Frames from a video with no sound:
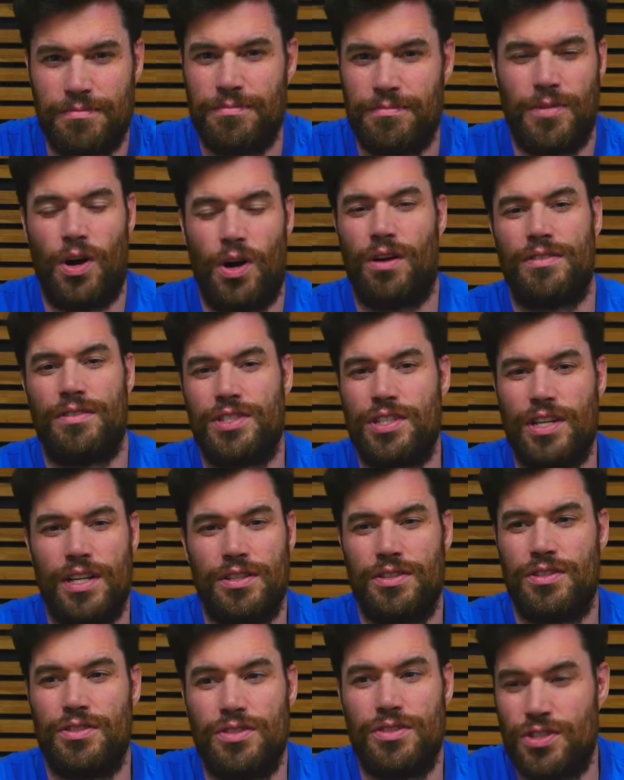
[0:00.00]
all of a
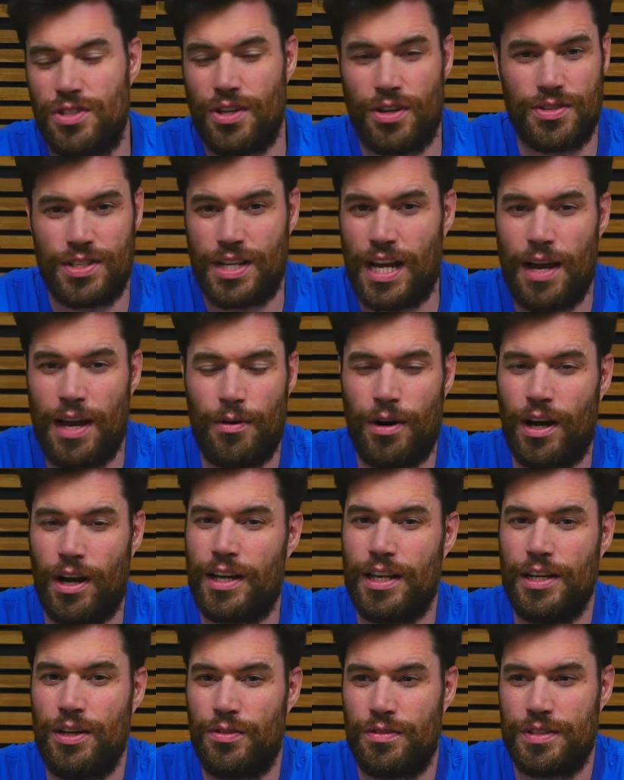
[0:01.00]
sudden start
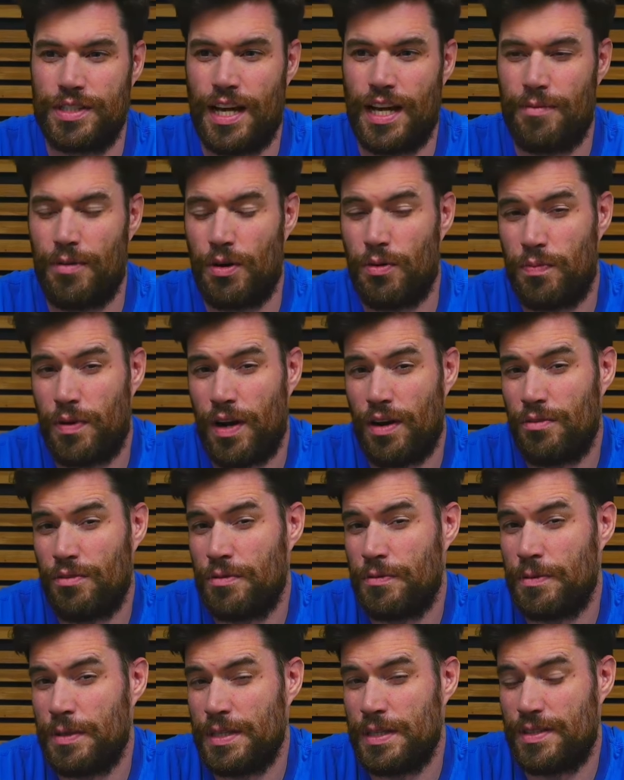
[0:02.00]
skyrocketing over time. It will probably
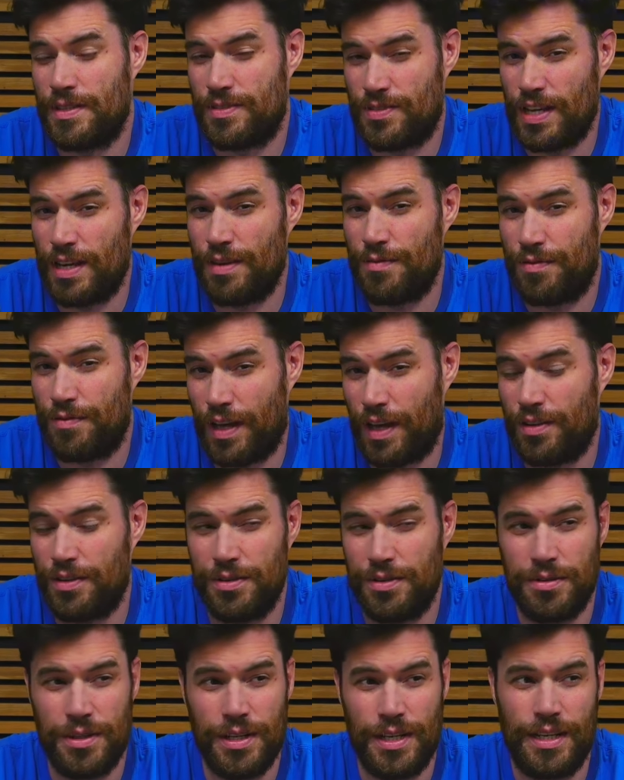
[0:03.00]
be the same
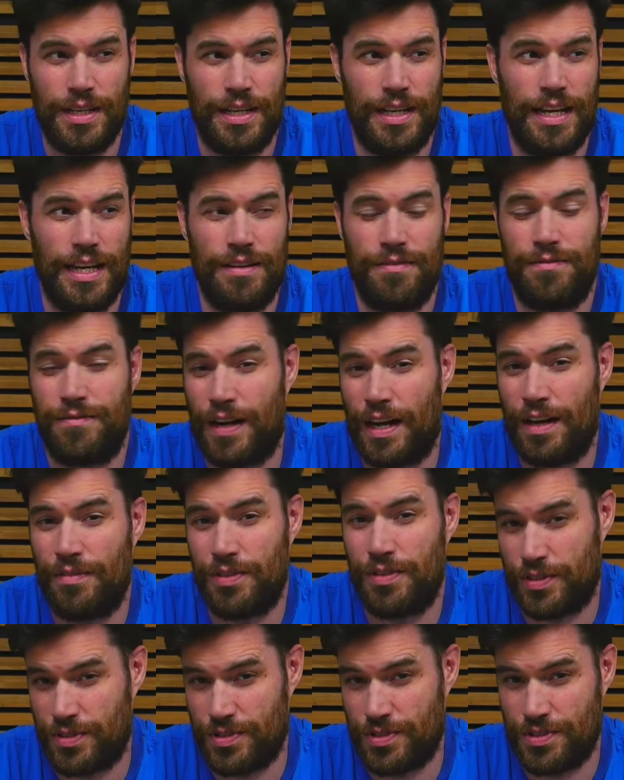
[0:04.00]
value in 5
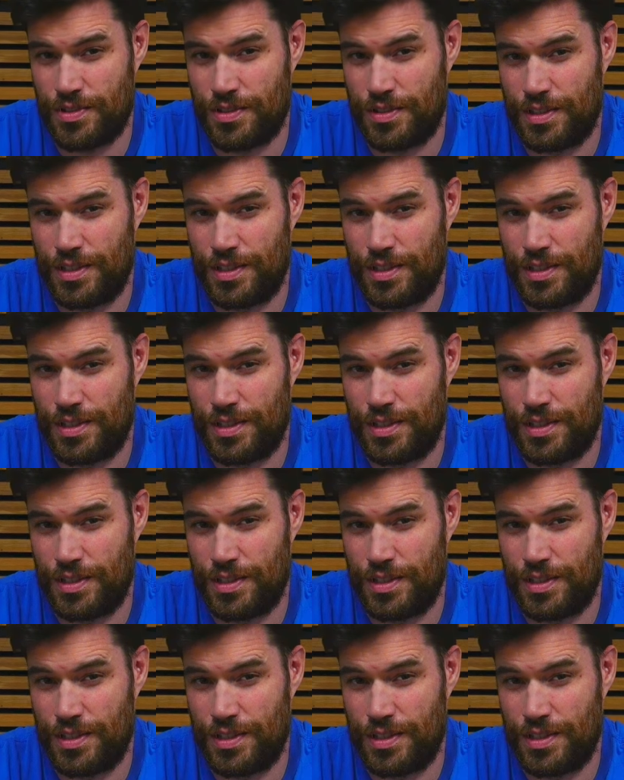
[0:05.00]
years.